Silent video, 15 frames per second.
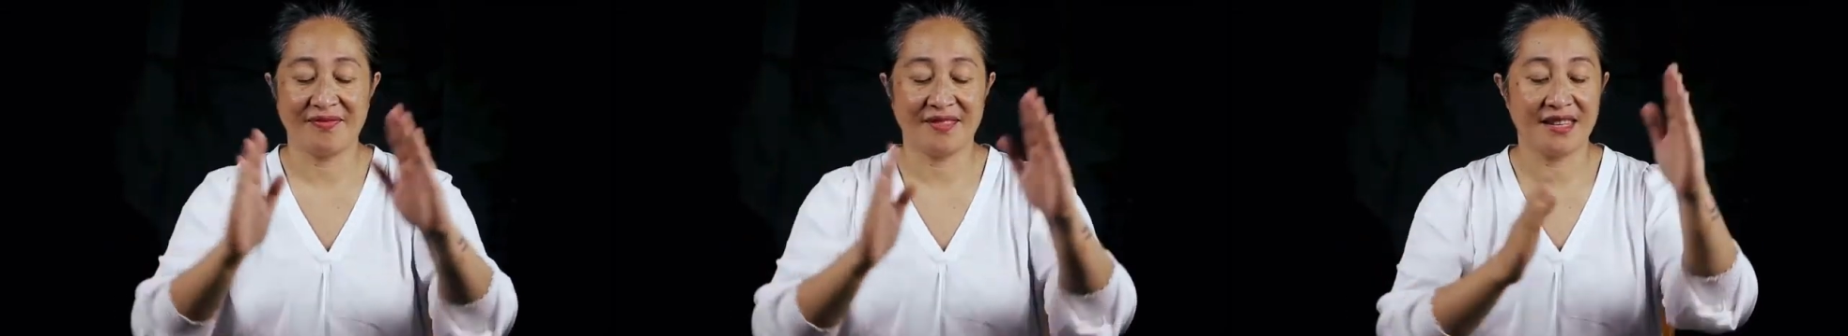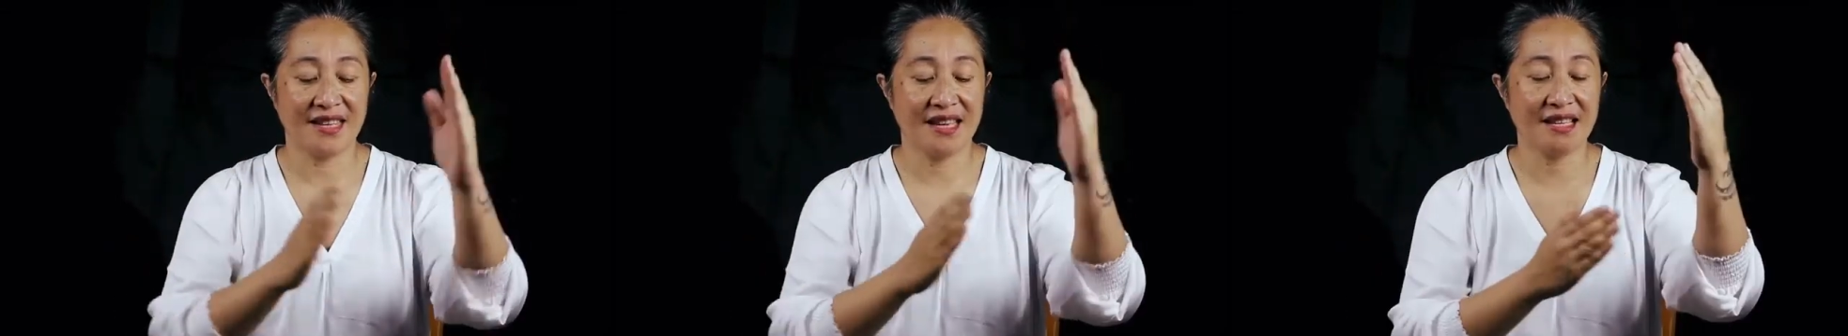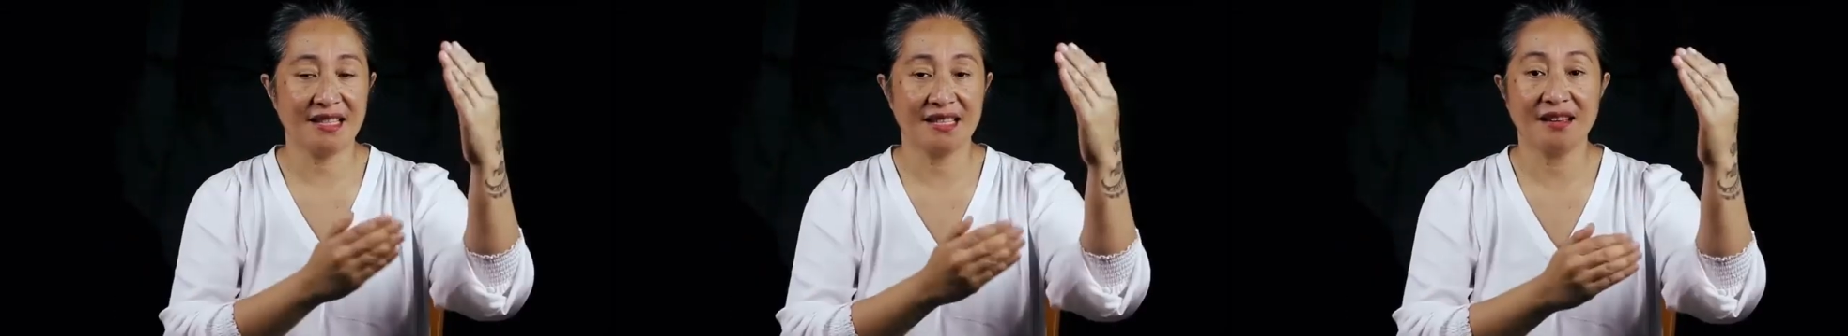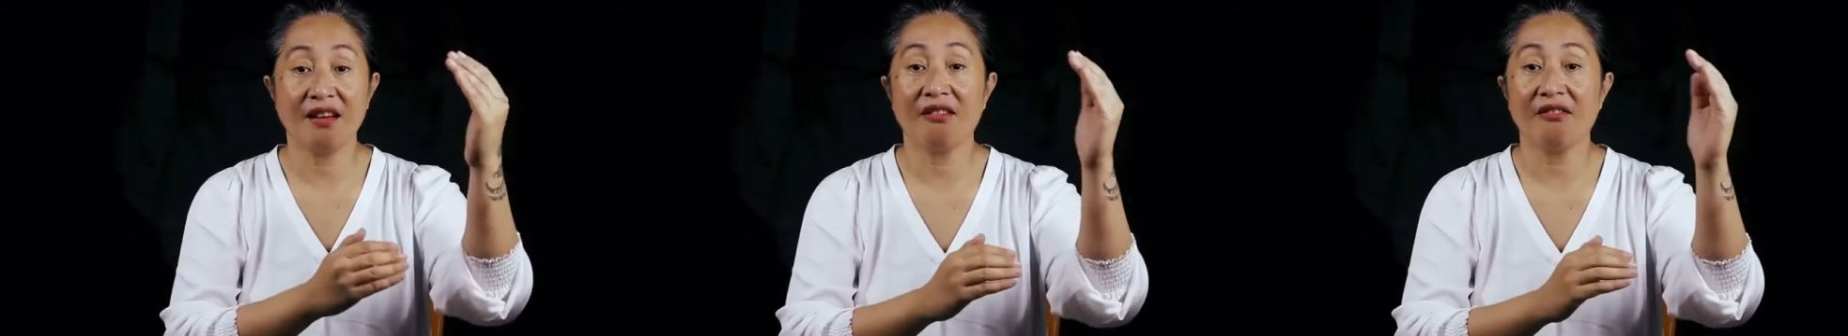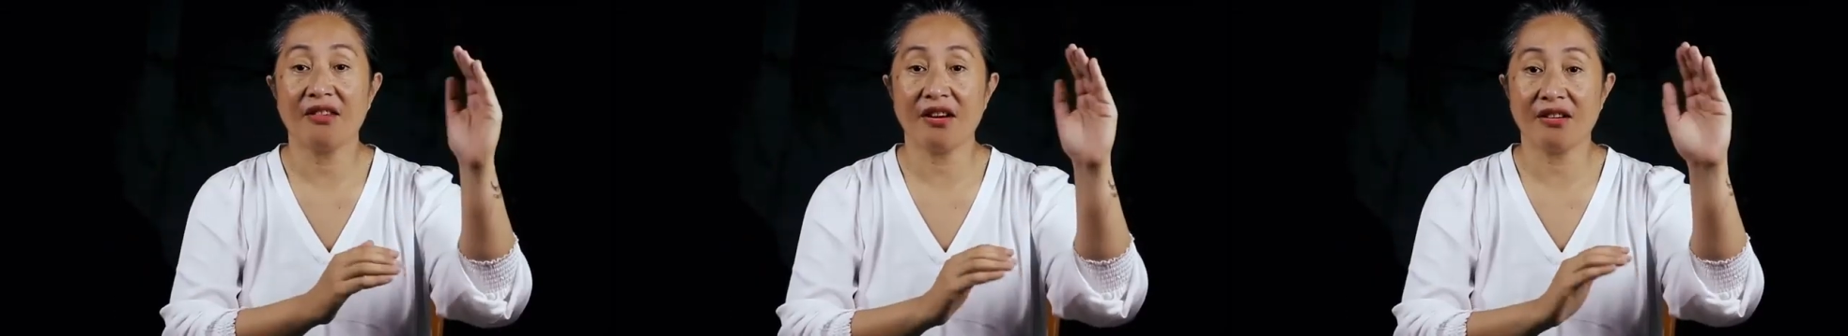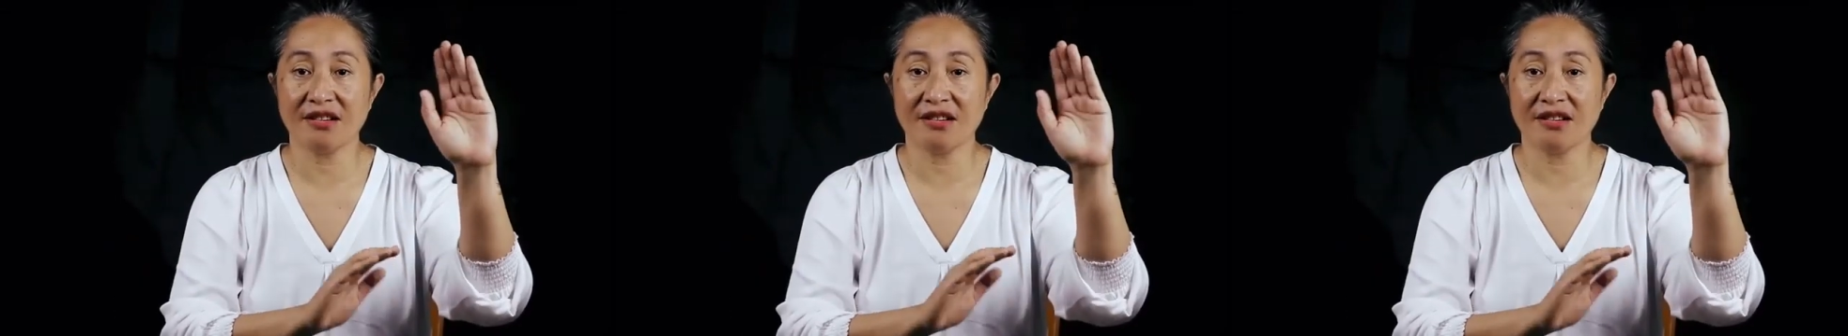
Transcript: Yes, very